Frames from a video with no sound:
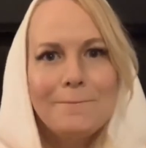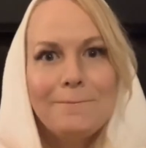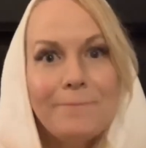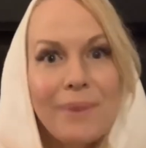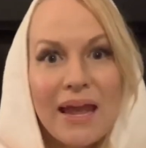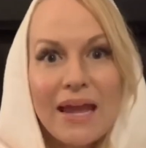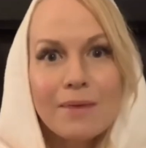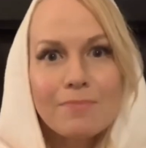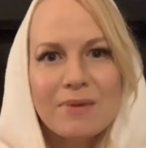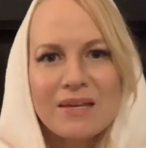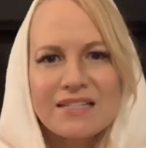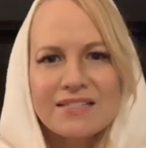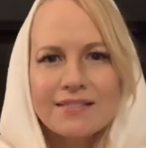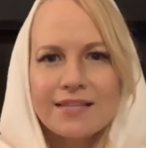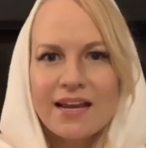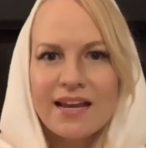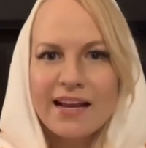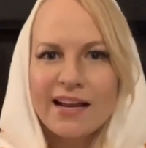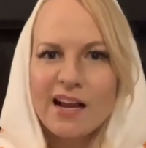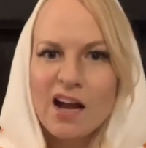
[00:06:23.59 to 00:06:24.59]

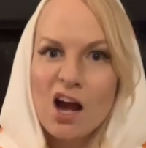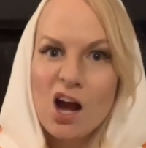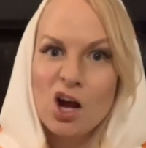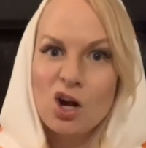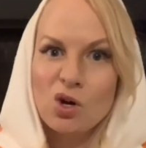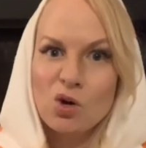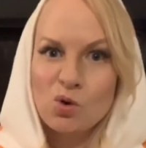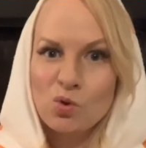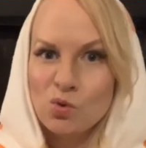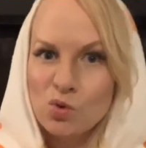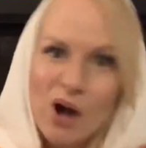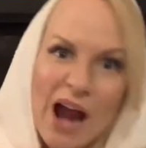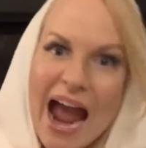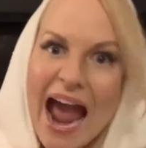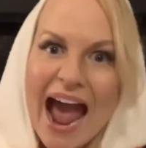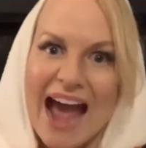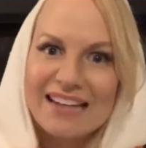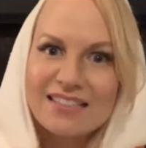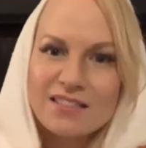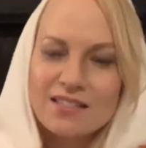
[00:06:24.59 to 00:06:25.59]
babysitting a
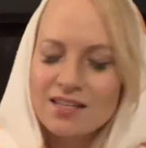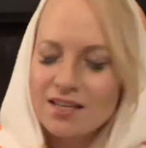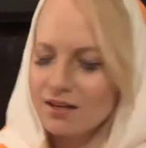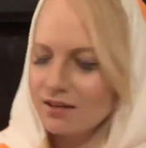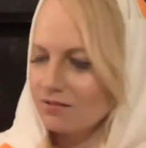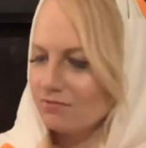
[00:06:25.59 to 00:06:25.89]
rat.